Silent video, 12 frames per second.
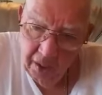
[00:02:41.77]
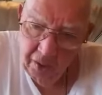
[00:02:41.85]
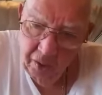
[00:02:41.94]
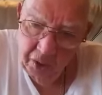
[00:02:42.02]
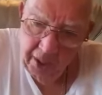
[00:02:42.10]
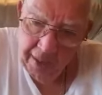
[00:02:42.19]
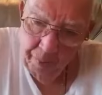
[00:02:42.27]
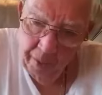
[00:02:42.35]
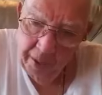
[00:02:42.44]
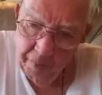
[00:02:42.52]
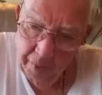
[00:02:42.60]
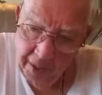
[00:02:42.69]
You can't
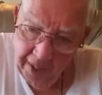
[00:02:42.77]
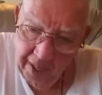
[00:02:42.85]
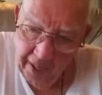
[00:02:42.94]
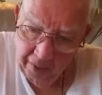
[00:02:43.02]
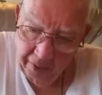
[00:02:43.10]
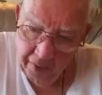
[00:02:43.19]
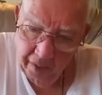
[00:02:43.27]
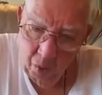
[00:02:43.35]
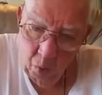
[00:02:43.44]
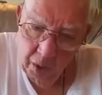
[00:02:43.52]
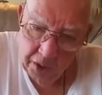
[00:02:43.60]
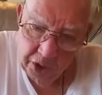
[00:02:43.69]
breed them together,
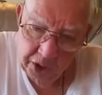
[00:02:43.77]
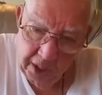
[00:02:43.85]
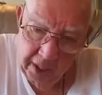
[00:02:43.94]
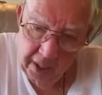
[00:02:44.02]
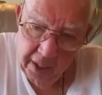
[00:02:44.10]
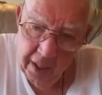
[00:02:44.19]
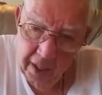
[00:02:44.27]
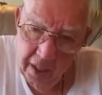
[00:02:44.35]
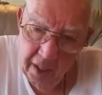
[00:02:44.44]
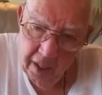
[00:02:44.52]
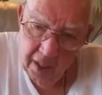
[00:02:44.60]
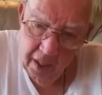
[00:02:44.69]
because one gene
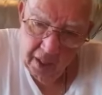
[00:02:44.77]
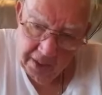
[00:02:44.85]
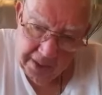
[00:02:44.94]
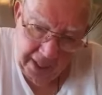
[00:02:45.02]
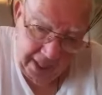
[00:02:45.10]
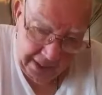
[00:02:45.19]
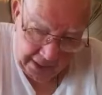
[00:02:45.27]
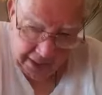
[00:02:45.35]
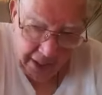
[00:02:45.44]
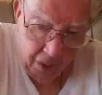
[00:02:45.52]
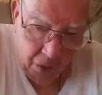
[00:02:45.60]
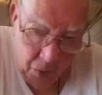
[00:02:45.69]
will tell it to
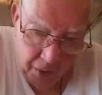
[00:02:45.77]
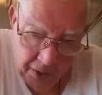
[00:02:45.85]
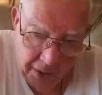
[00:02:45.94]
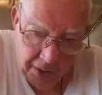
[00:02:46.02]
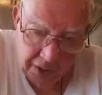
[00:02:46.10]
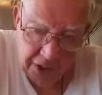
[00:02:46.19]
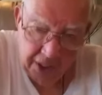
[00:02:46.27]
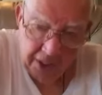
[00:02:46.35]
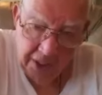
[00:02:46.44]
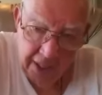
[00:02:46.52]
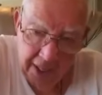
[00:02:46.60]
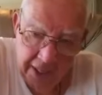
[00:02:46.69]
go, and another gene
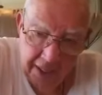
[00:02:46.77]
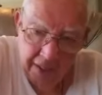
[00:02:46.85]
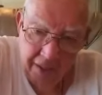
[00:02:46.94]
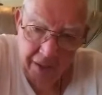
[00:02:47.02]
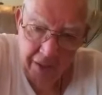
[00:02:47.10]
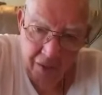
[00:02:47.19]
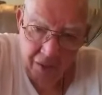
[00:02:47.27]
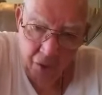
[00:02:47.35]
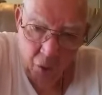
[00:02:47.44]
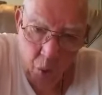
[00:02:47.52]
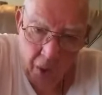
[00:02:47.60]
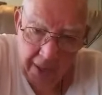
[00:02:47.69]
tell it
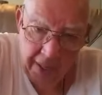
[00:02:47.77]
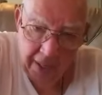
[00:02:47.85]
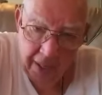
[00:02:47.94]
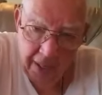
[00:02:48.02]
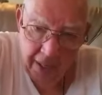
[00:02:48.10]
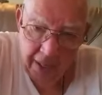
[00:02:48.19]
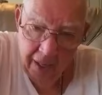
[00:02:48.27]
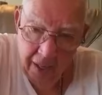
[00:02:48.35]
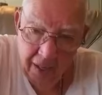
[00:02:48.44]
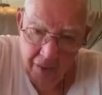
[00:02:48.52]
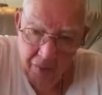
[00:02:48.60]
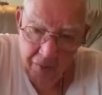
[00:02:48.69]
no wait,
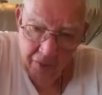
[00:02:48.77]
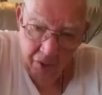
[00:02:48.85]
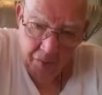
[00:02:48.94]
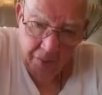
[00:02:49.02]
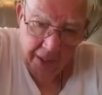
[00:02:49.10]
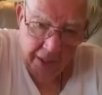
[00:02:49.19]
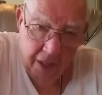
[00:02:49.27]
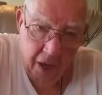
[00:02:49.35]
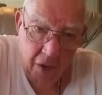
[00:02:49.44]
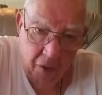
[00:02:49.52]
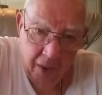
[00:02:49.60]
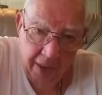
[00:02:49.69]
and you'll get
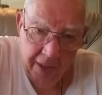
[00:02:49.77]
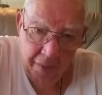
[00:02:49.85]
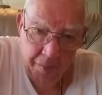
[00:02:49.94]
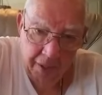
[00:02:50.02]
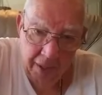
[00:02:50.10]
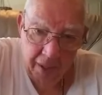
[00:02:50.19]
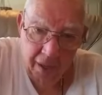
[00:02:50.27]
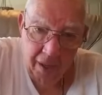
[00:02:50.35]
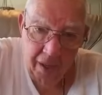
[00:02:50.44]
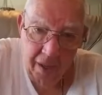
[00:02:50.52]
caught right in the middle.